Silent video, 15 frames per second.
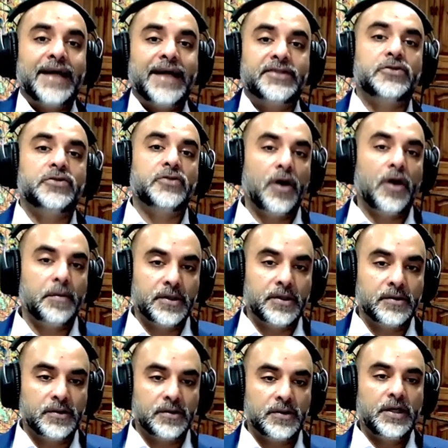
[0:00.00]
is
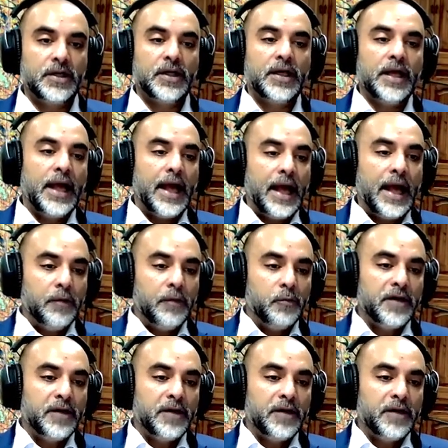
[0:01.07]
astronomical. And